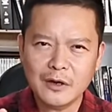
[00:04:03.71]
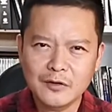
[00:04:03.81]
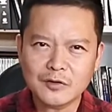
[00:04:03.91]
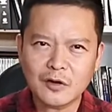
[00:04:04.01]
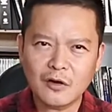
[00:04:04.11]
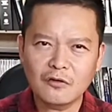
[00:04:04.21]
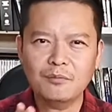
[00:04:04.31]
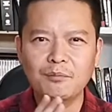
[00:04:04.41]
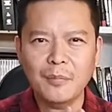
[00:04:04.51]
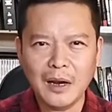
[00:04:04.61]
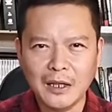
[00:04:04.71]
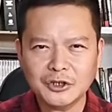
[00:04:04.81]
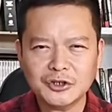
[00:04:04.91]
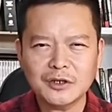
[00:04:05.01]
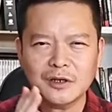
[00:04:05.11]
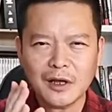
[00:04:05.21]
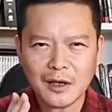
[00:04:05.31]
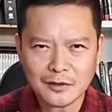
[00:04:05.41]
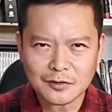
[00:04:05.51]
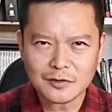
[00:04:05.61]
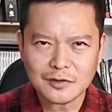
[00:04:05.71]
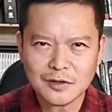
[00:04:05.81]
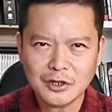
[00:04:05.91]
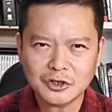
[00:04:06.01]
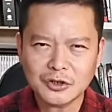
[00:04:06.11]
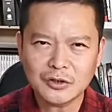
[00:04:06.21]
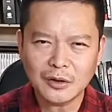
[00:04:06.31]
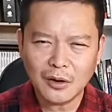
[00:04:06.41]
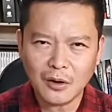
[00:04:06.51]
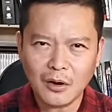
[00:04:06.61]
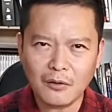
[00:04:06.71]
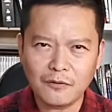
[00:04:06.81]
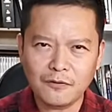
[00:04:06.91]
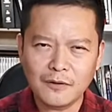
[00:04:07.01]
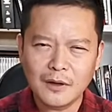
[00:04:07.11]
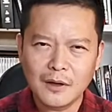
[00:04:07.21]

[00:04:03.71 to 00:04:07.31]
values of Malaysian Association of